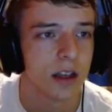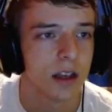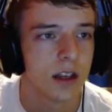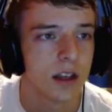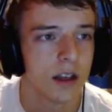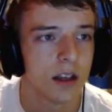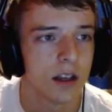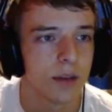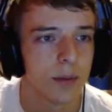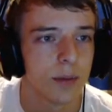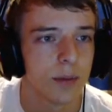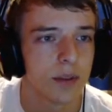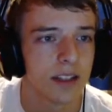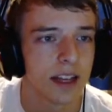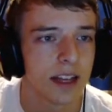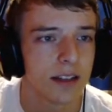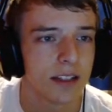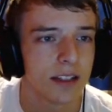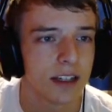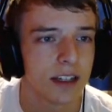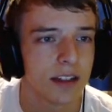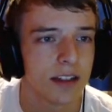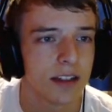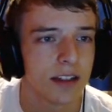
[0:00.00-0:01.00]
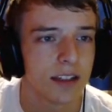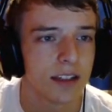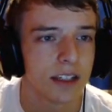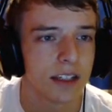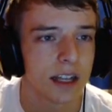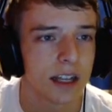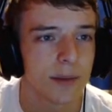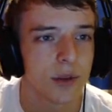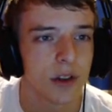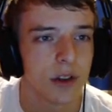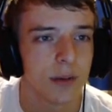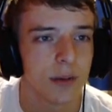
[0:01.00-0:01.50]
was outside of this and a
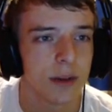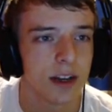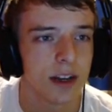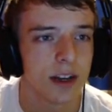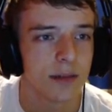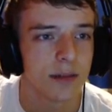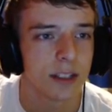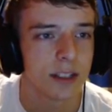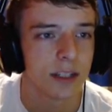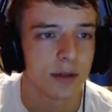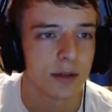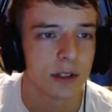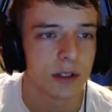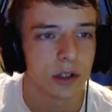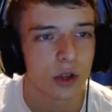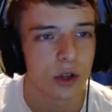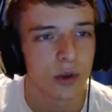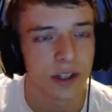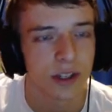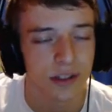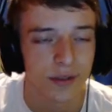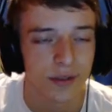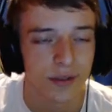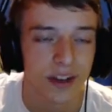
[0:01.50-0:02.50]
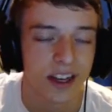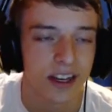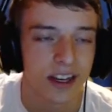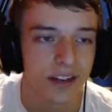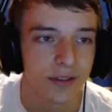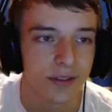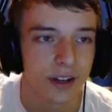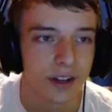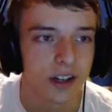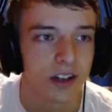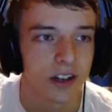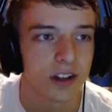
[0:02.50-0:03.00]
couple other mods, my team's a little weak to
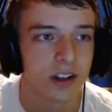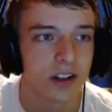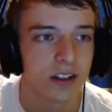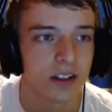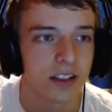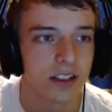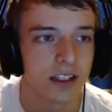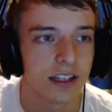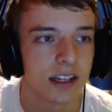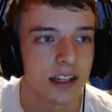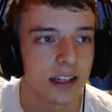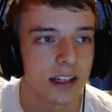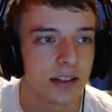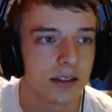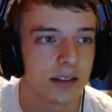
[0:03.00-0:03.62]
fire, I'll say that.